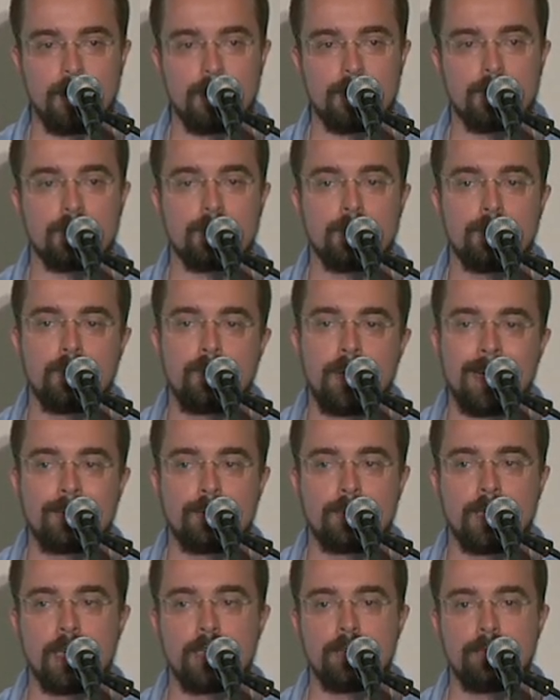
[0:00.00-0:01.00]
So to do
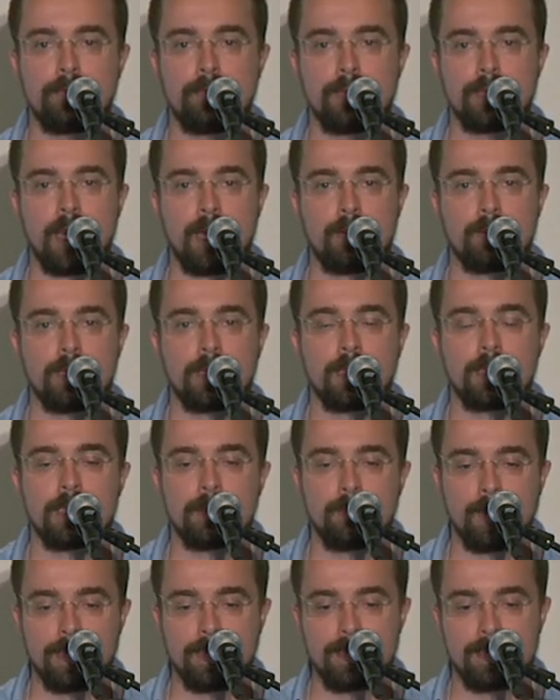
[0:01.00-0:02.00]
annotation for that, we can
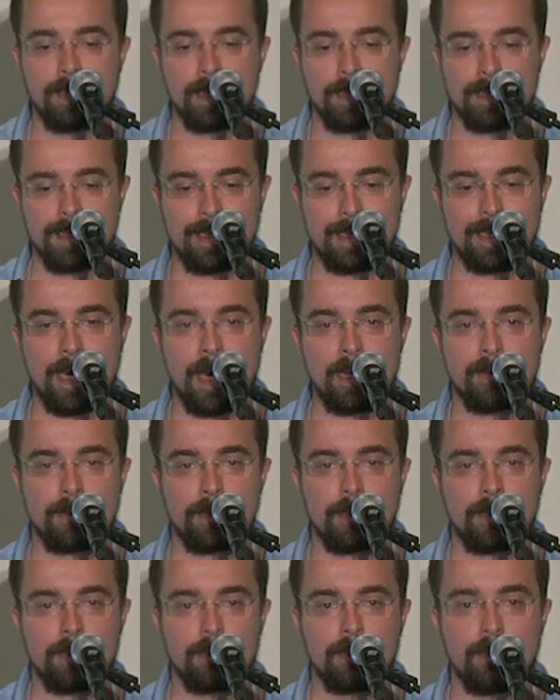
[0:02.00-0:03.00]
display the cells in the
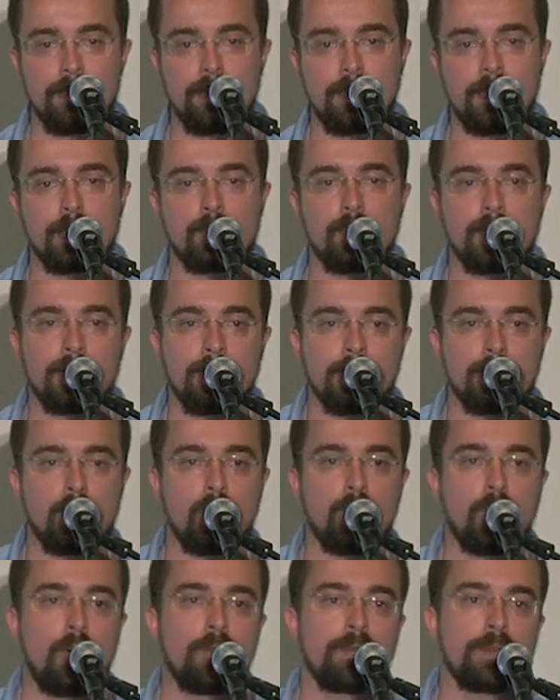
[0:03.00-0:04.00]
gallery and quickly
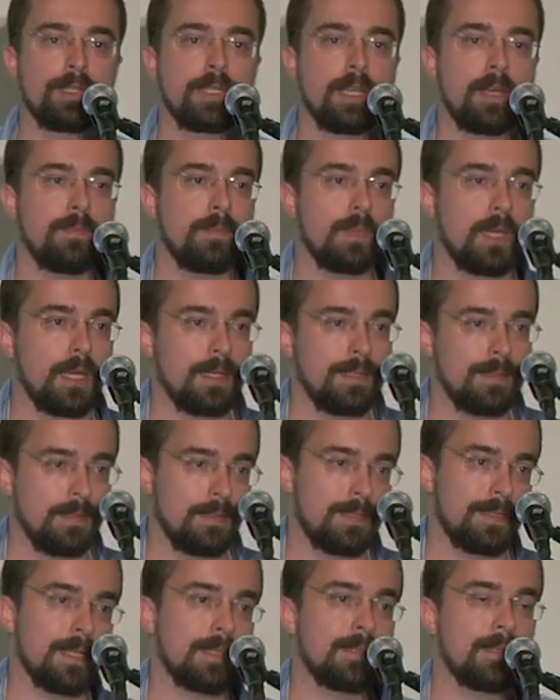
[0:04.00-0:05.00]
go over them
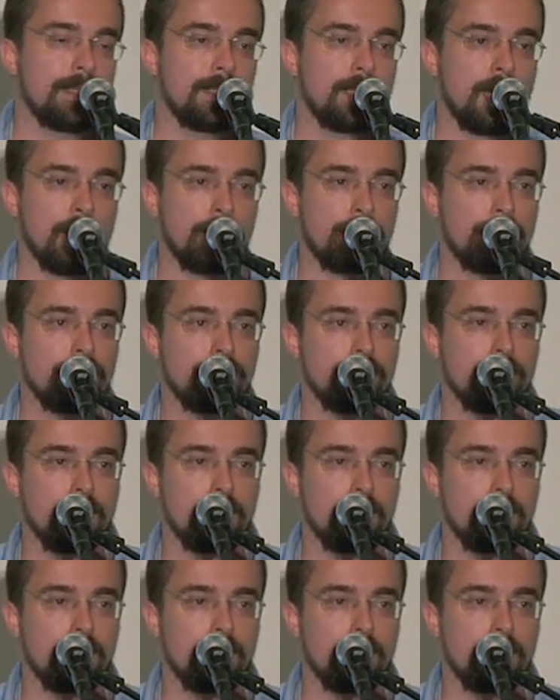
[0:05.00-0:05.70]
and set their type.